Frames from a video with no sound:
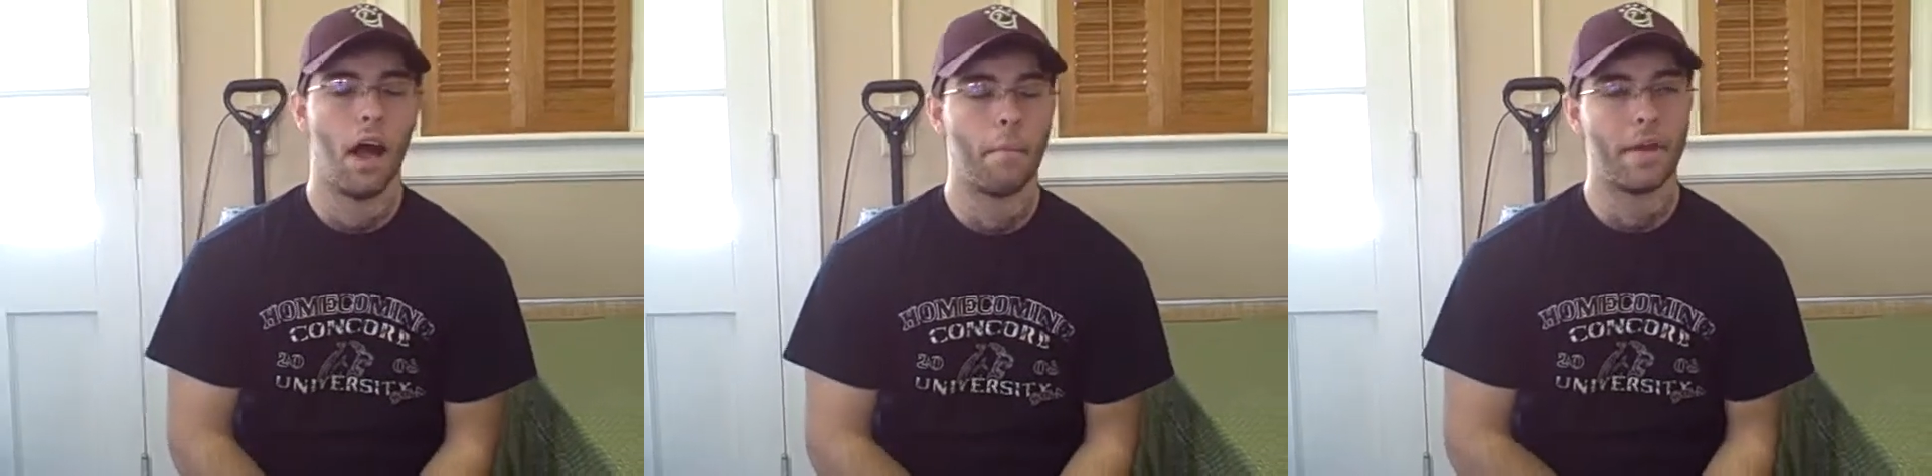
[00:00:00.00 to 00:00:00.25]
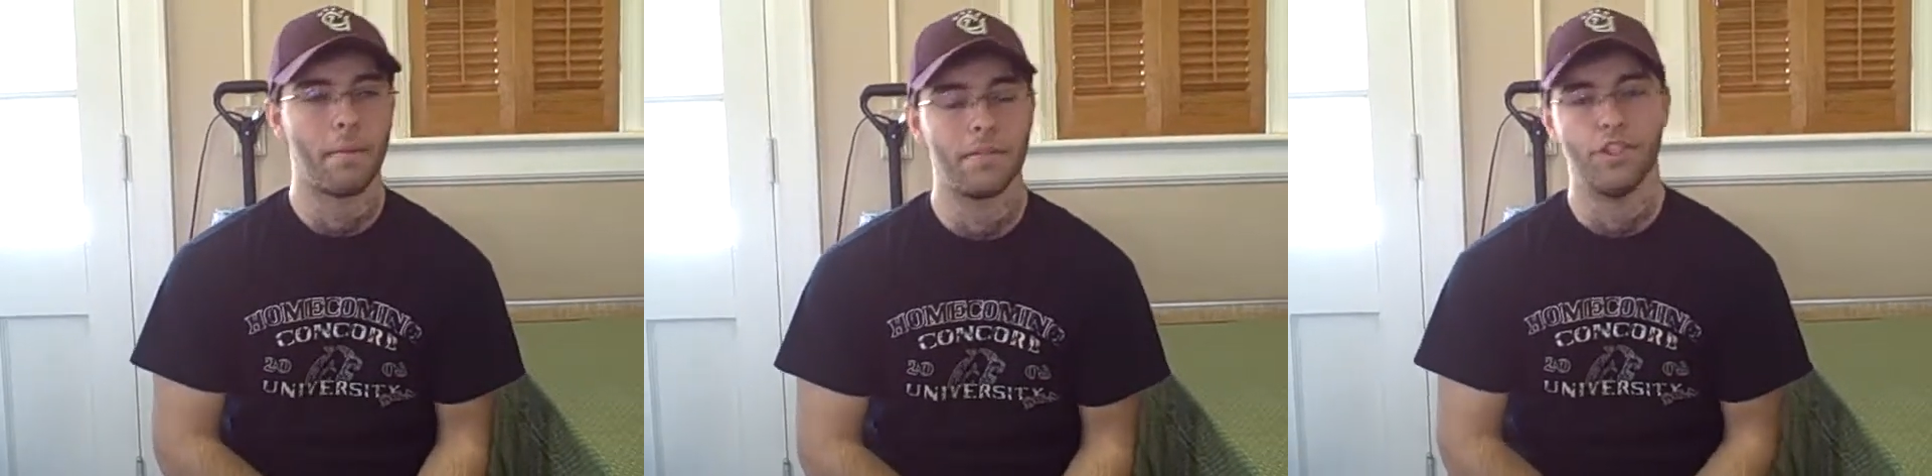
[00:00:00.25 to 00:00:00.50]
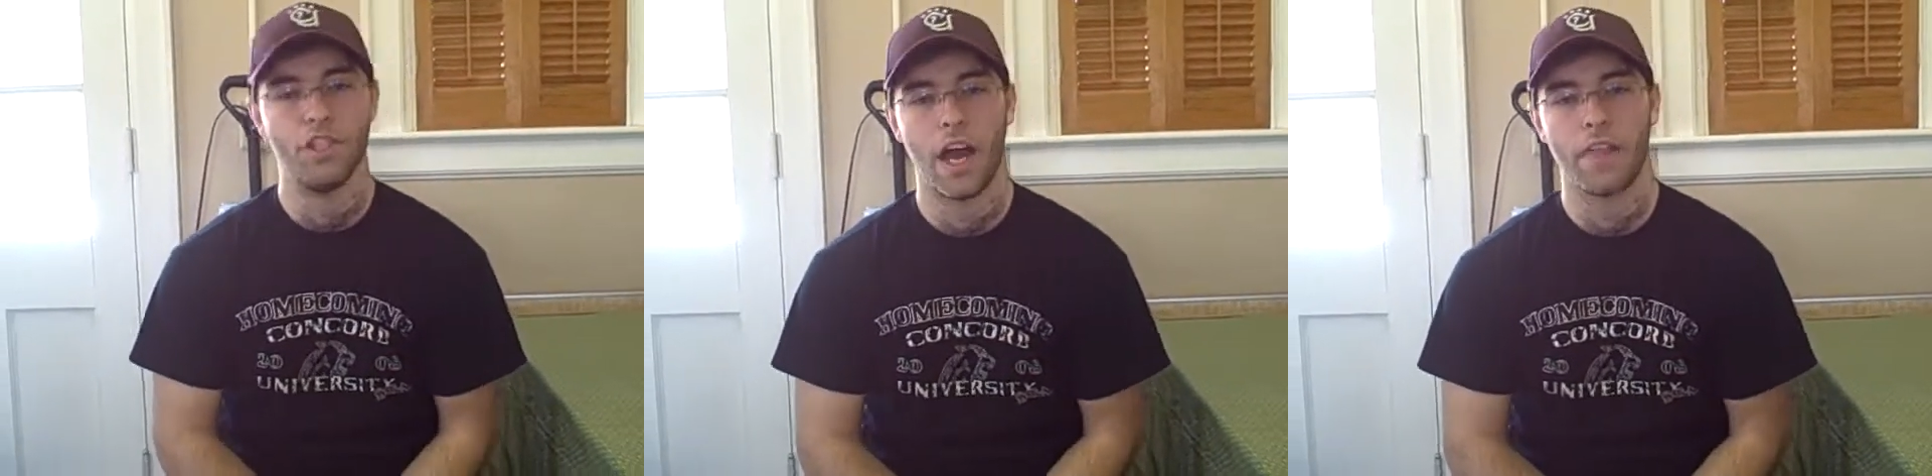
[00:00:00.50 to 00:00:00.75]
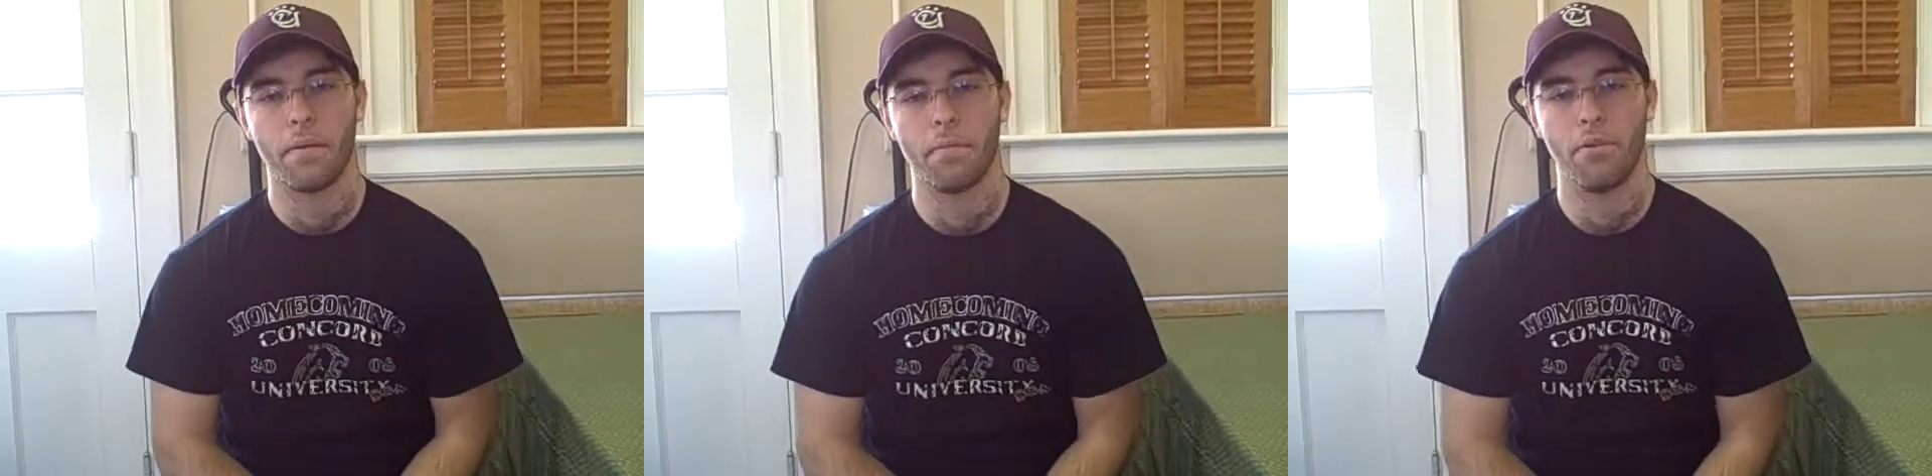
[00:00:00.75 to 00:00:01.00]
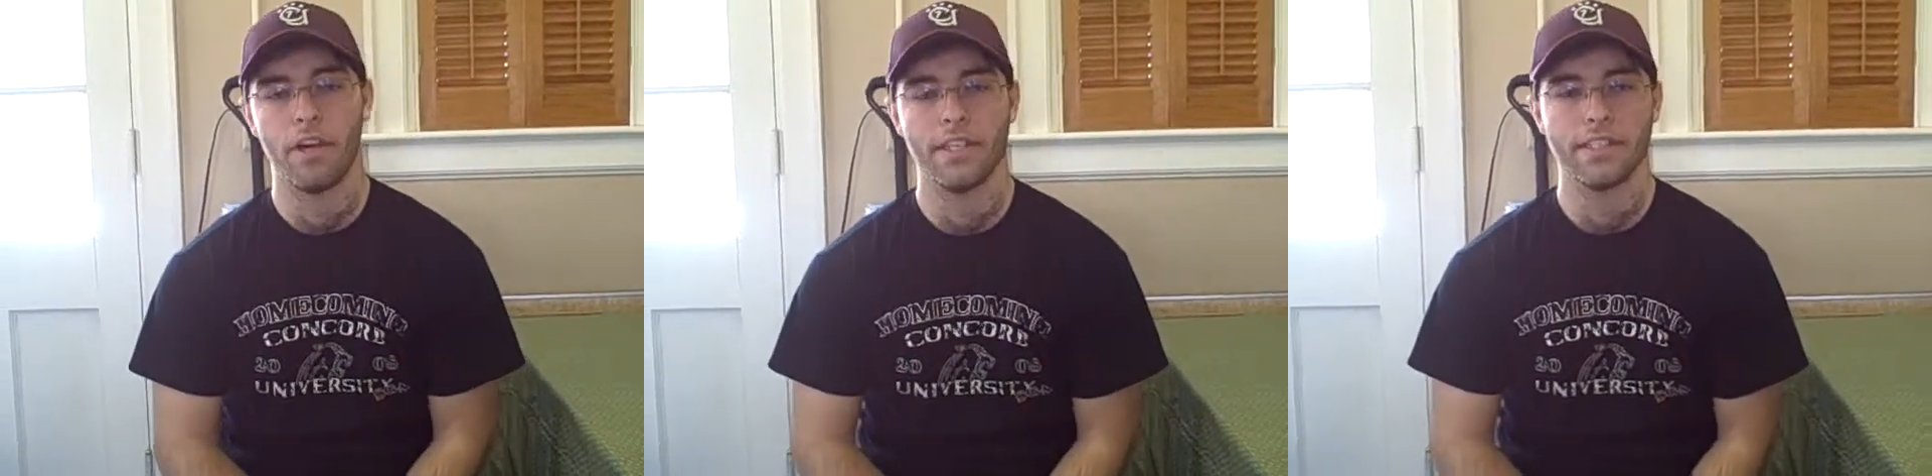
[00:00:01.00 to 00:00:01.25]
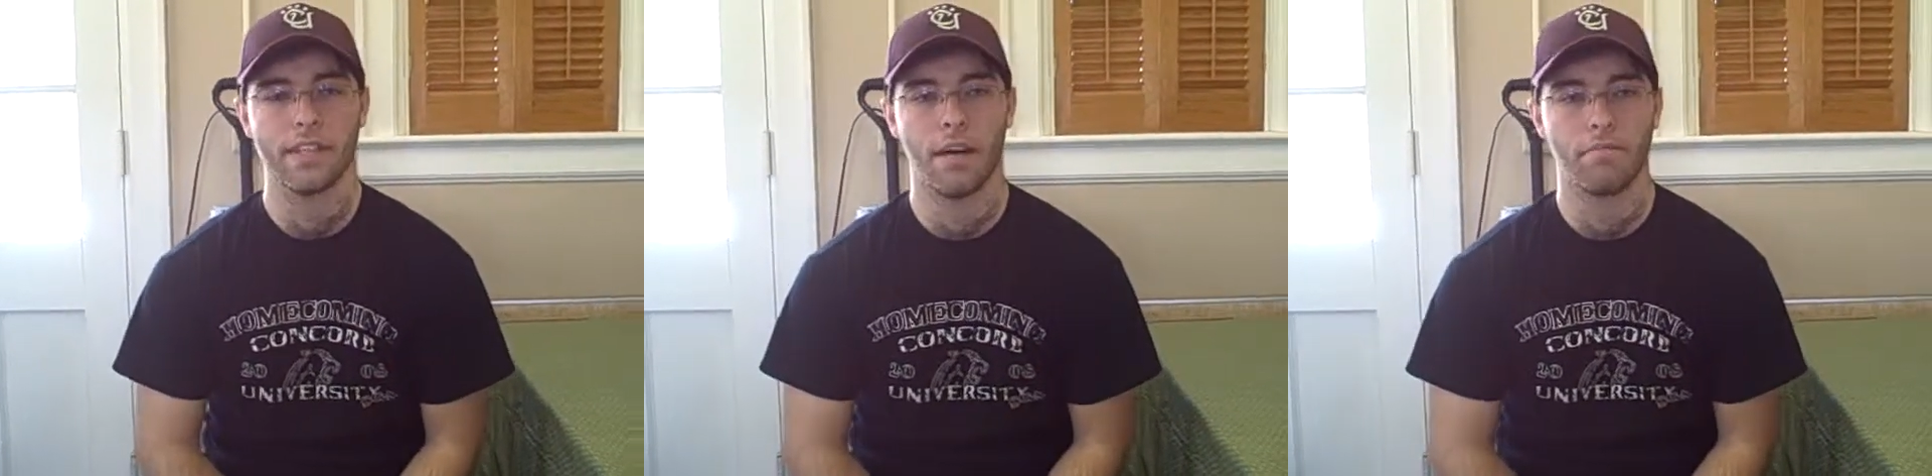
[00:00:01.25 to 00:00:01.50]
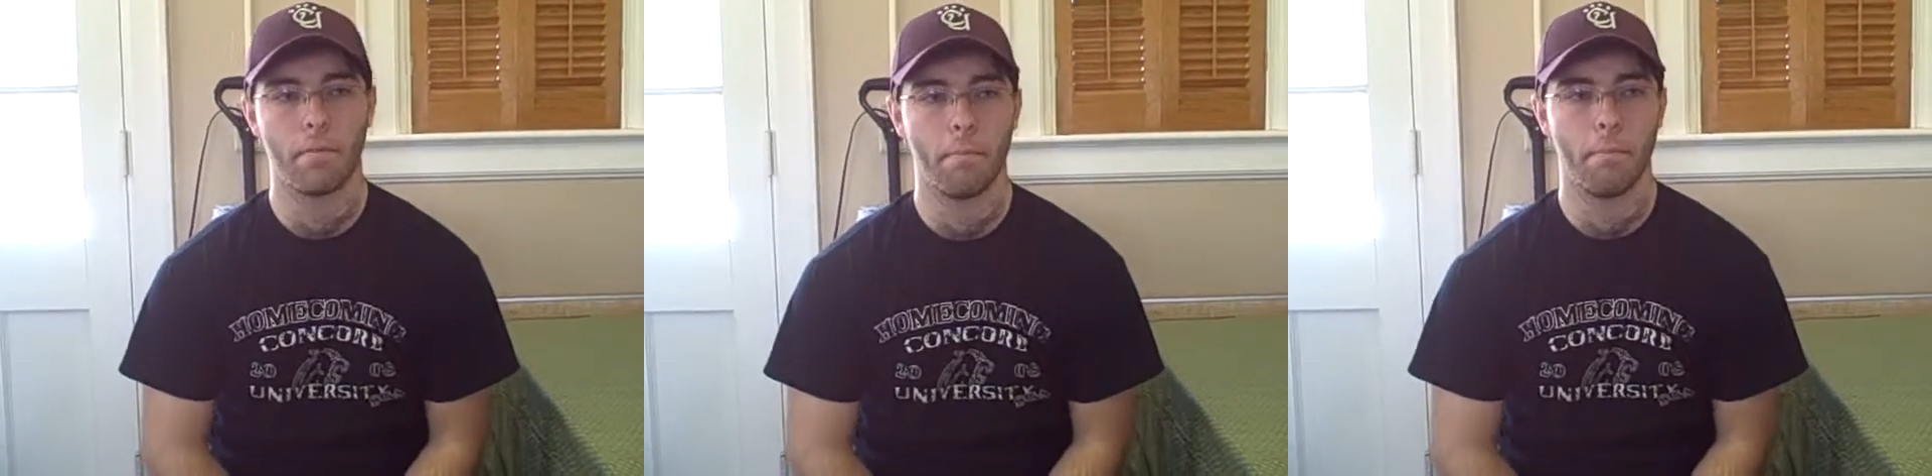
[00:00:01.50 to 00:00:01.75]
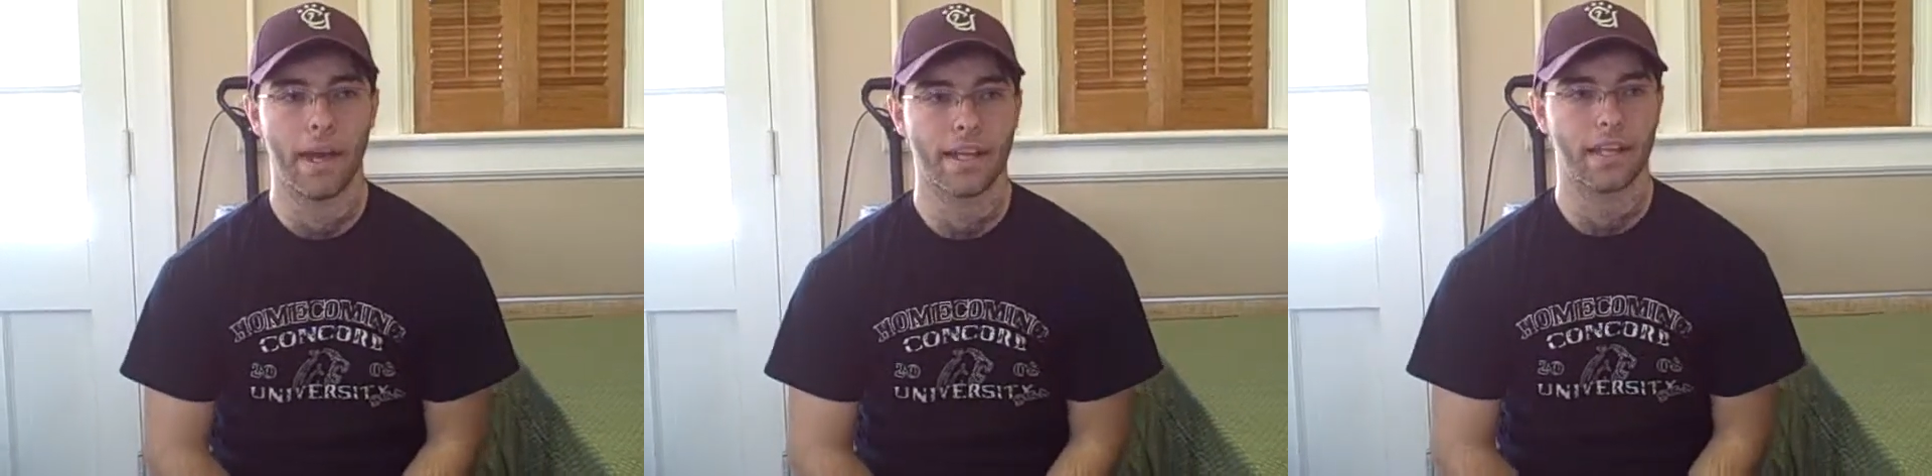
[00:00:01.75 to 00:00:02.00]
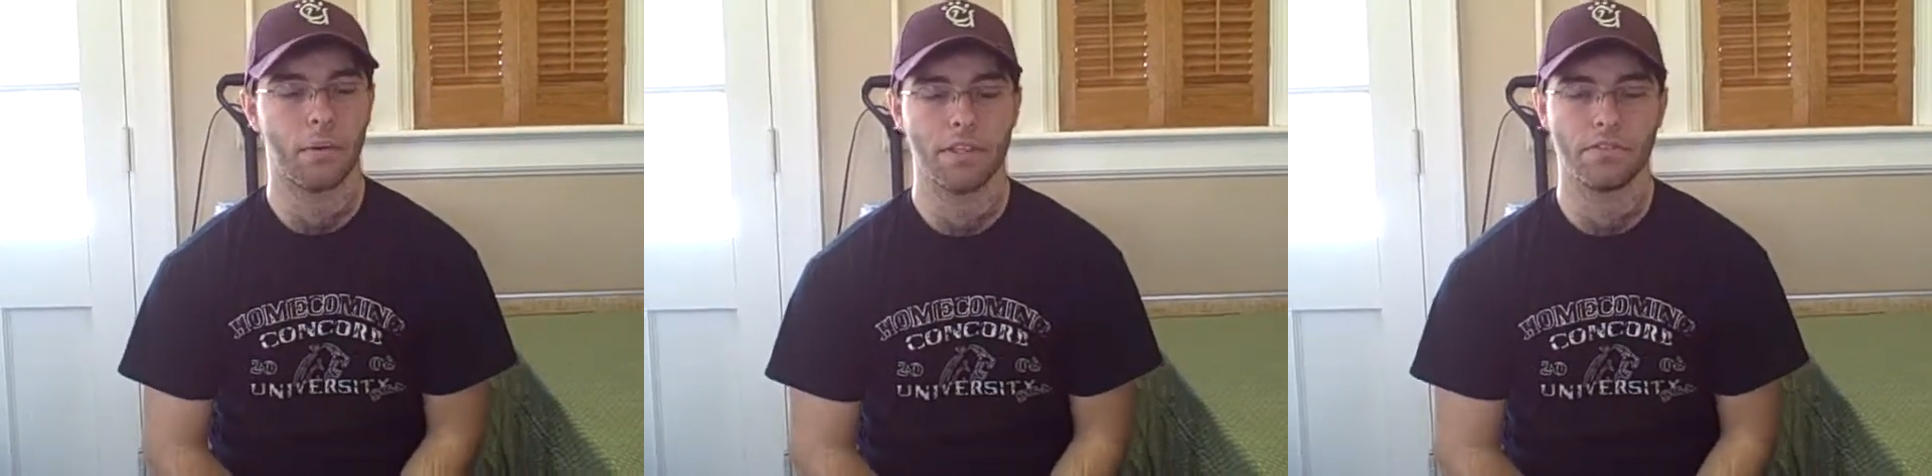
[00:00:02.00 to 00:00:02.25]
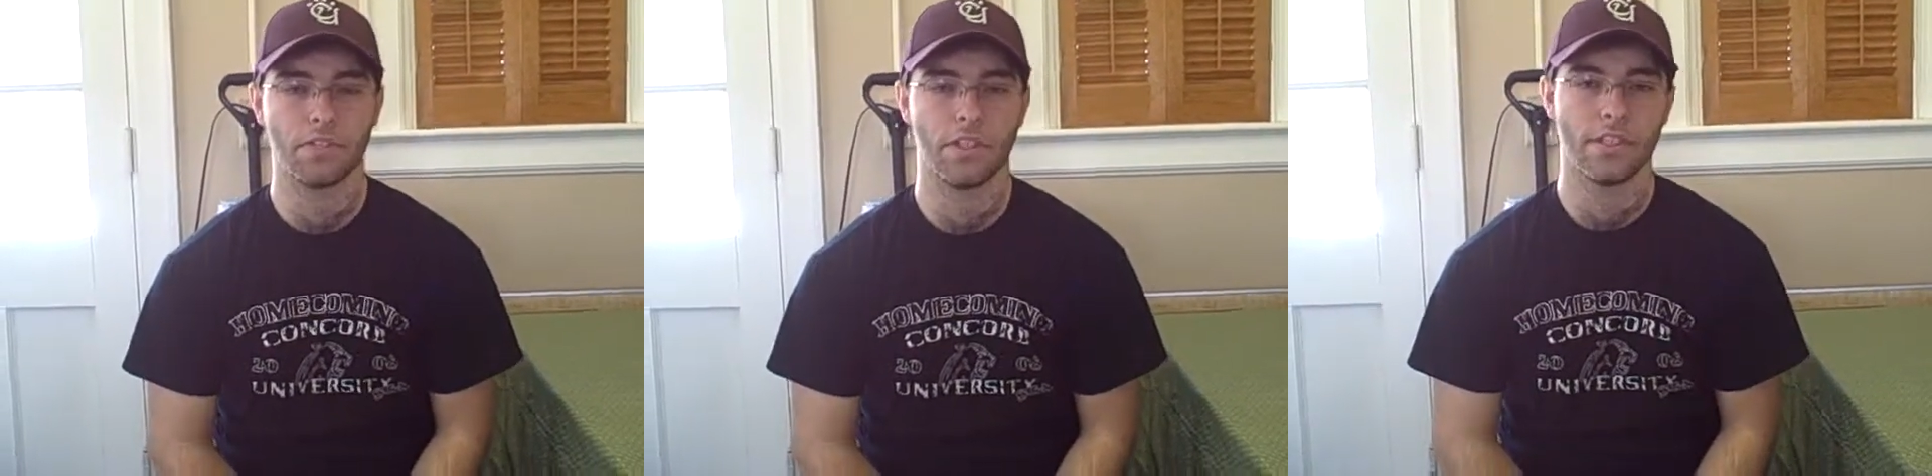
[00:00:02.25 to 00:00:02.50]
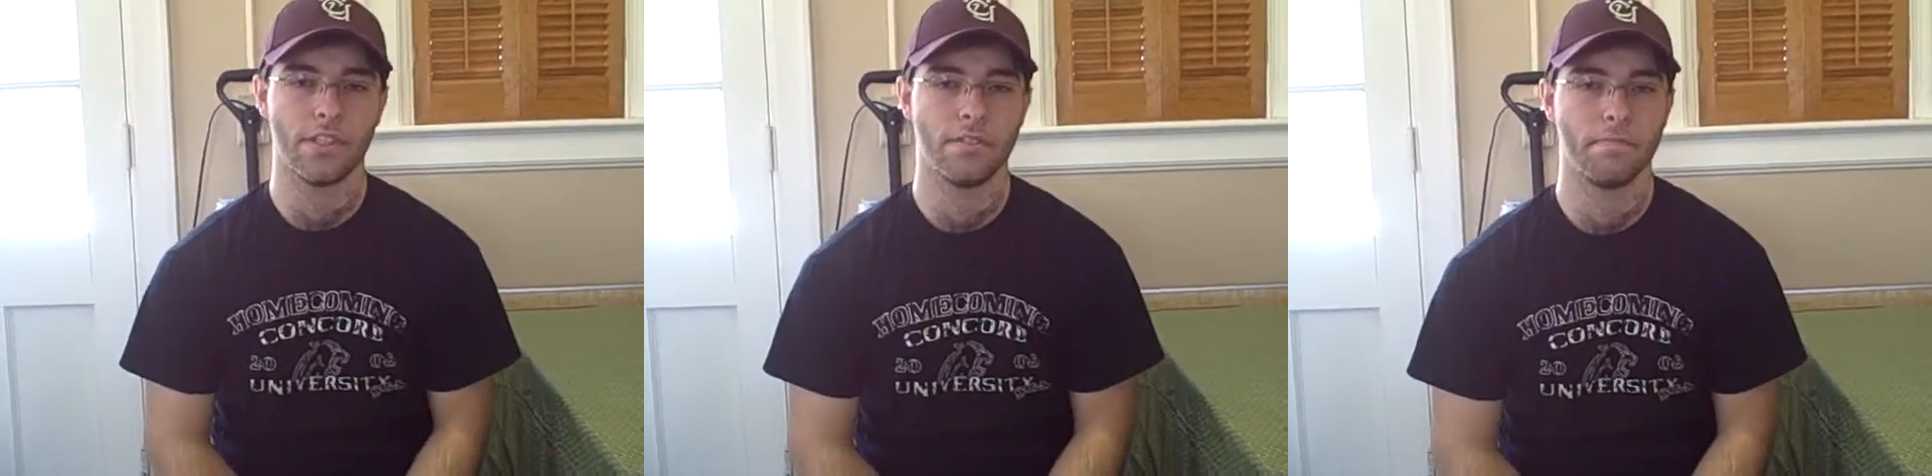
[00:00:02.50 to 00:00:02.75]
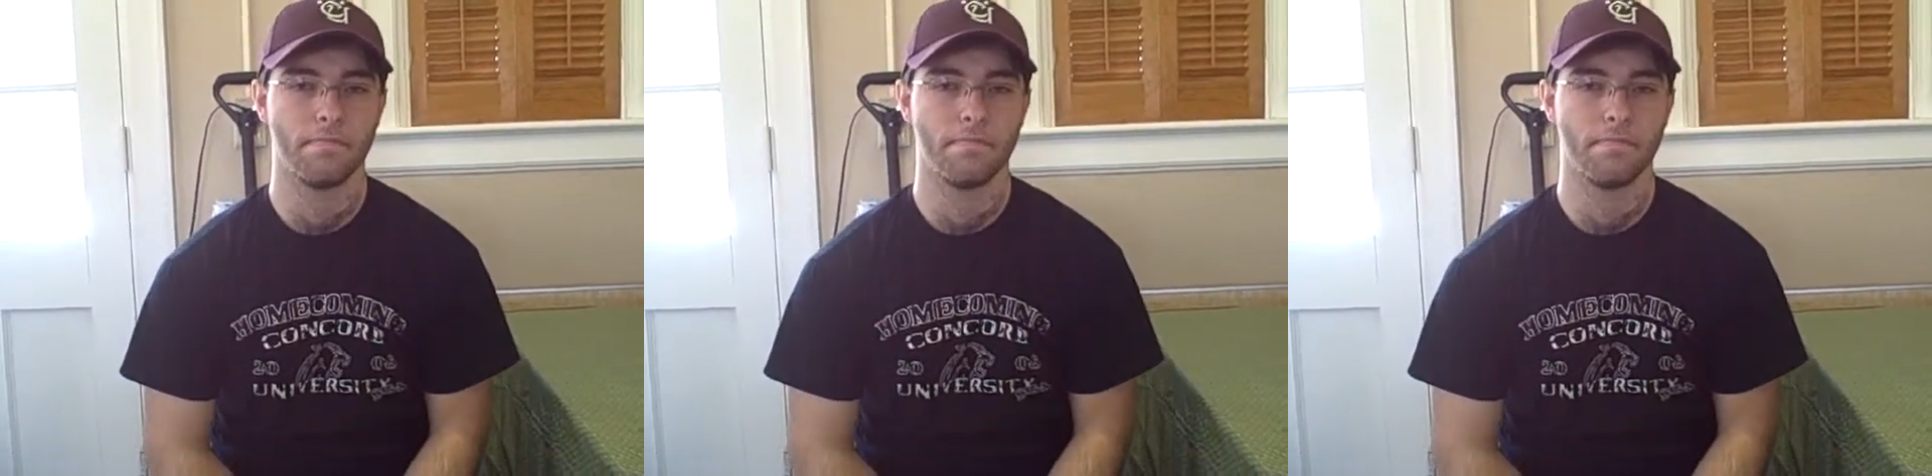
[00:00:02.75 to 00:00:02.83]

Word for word: My name is Jonathan Prince. I'm from Beckley, West Virginia.